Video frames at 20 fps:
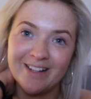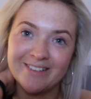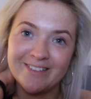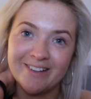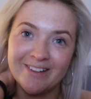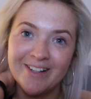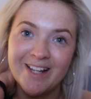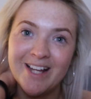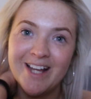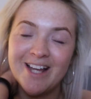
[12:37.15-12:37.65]

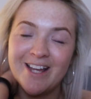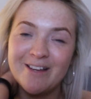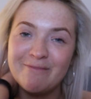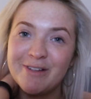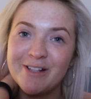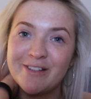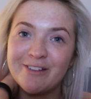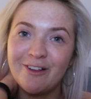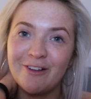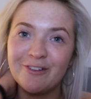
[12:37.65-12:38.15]
So it
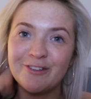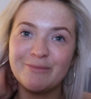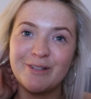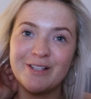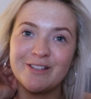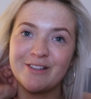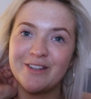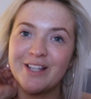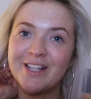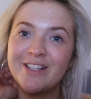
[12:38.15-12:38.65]
means a lot to
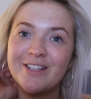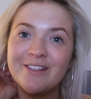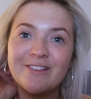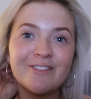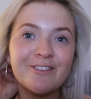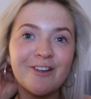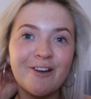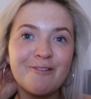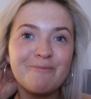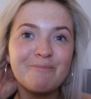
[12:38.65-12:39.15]
me. So thank you
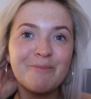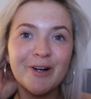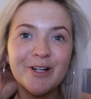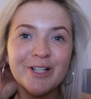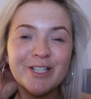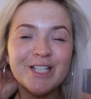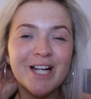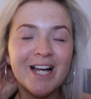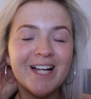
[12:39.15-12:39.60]
so much.